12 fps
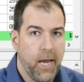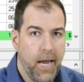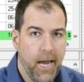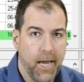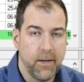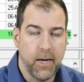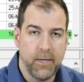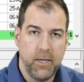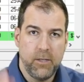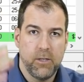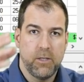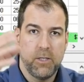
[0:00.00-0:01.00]
and I
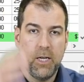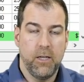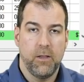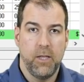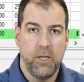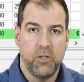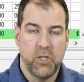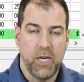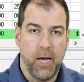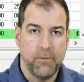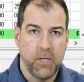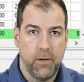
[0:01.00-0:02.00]
need to sink these
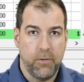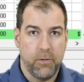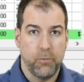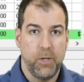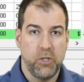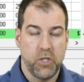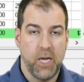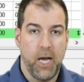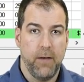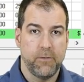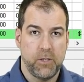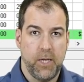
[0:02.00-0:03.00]
shafts. I have three
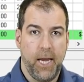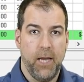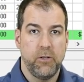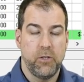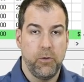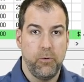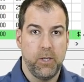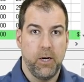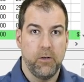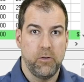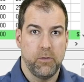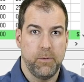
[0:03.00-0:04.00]
shafts and two
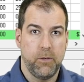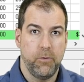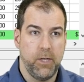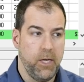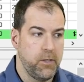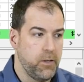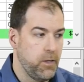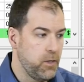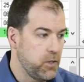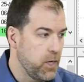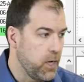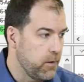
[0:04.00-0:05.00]
tunnels between each of these
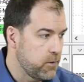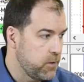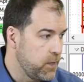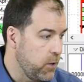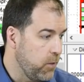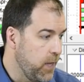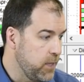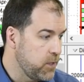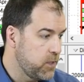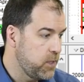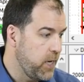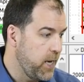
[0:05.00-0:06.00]
shafts. Now let's
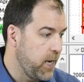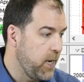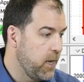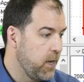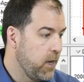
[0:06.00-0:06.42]
say